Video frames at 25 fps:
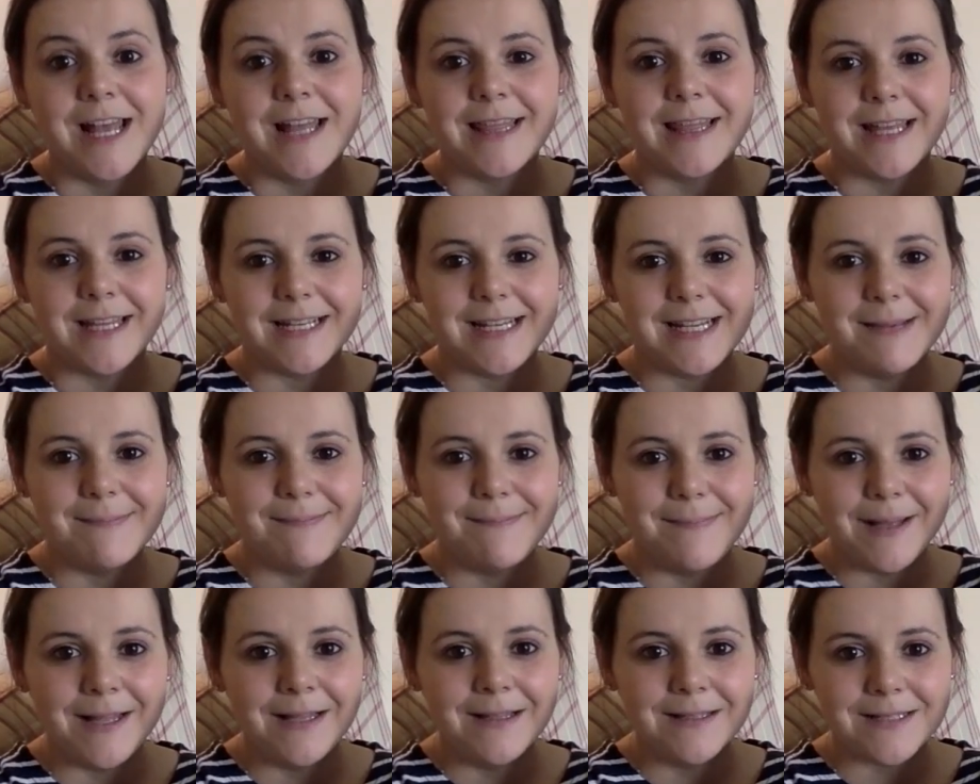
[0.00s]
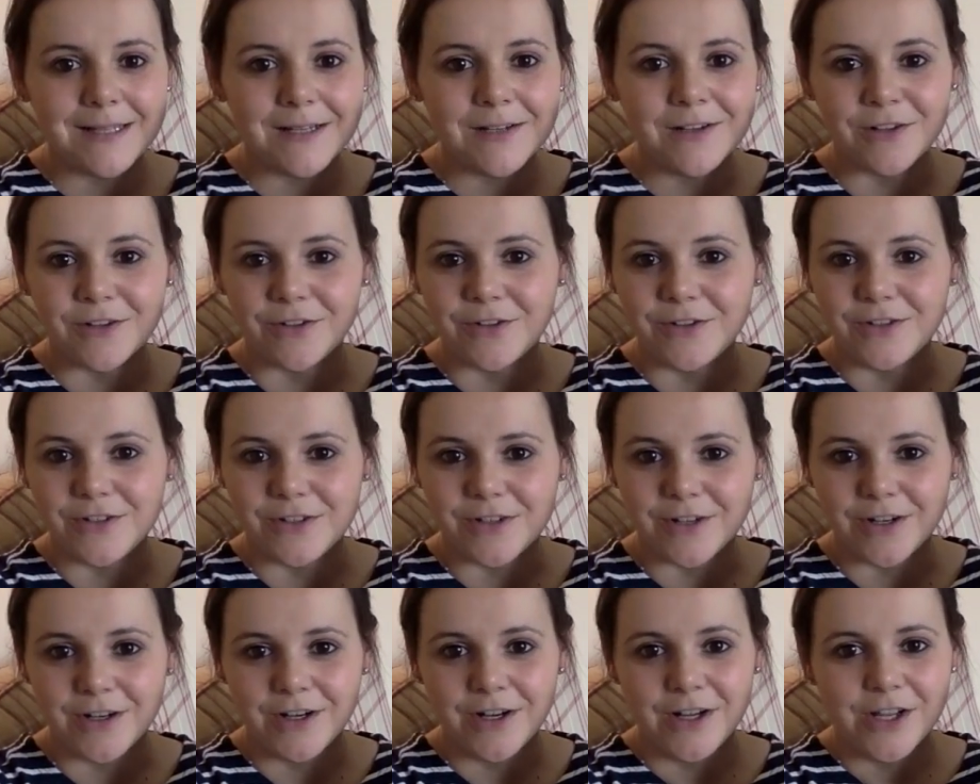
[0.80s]
that he built an
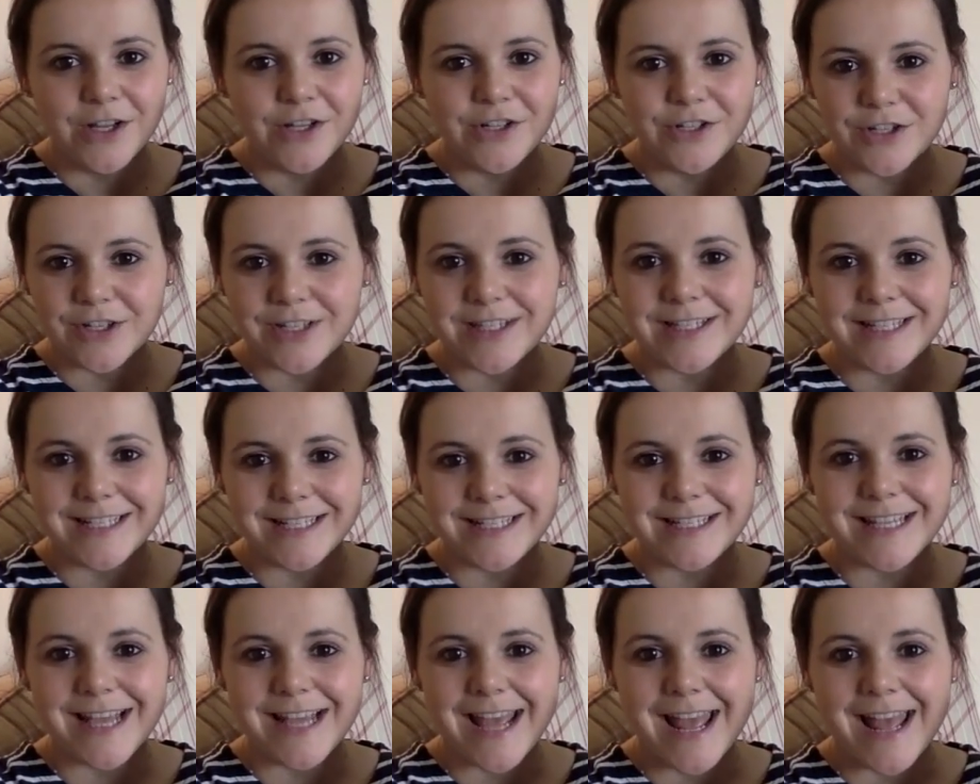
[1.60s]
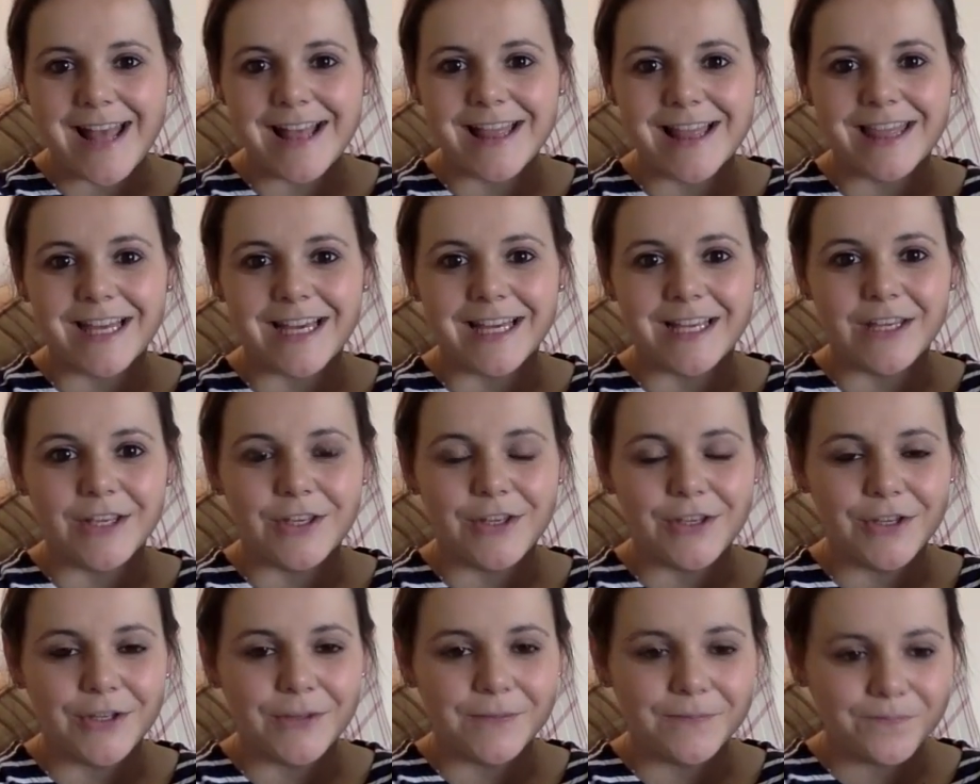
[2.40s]
altar just to say thank
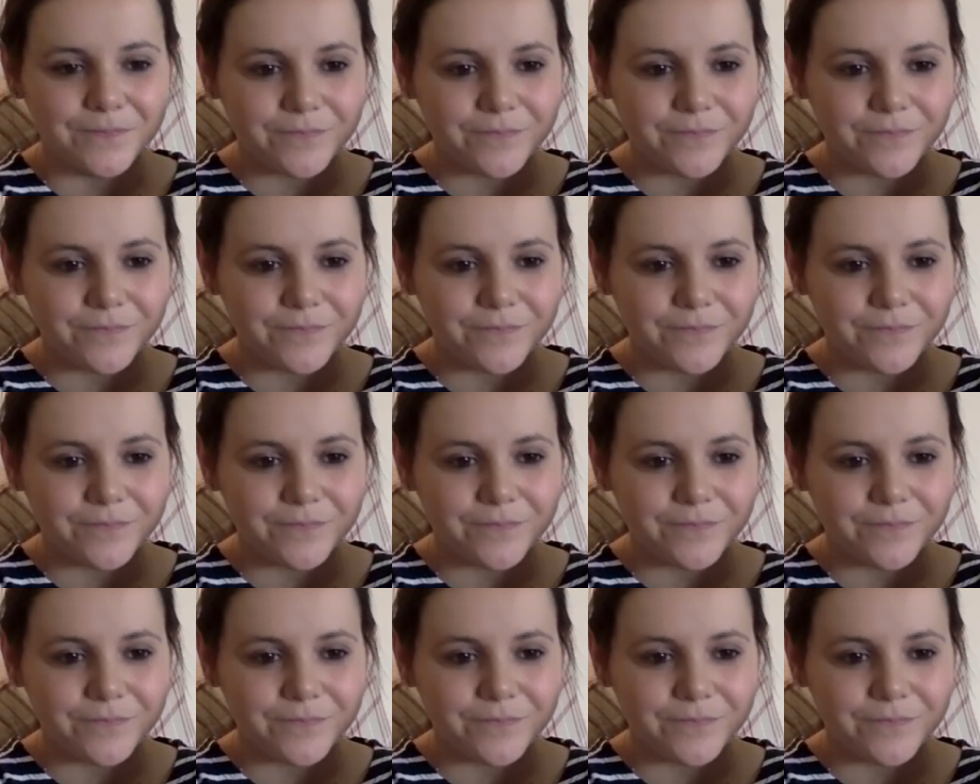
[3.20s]
you.